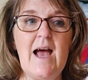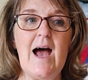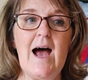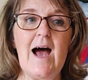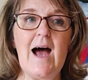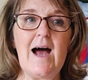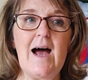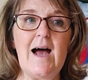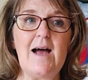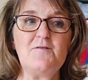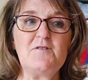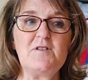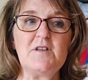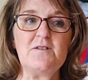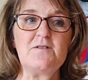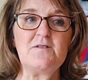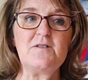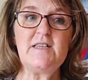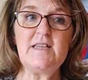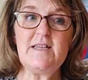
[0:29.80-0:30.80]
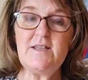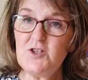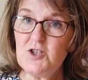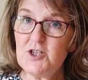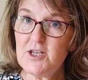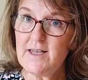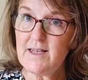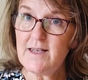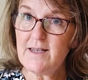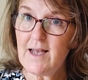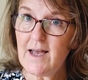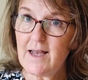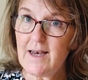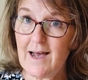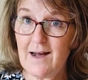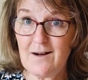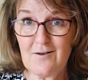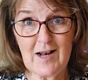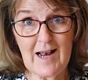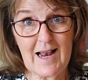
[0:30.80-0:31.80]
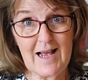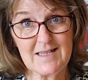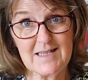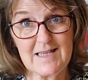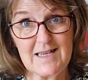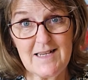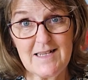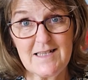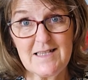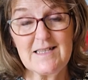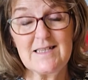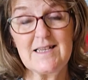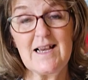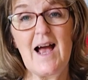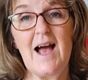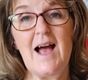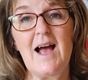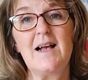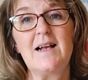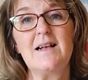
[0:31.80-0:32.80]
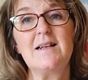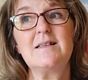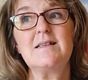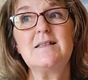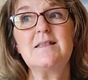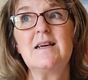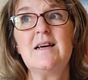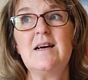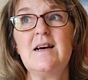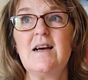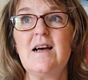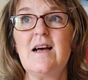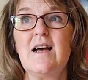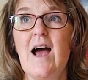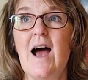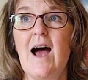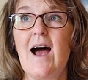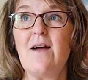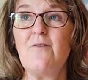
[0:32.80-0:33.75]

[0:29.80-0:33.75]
I've done teaching and help classes, and I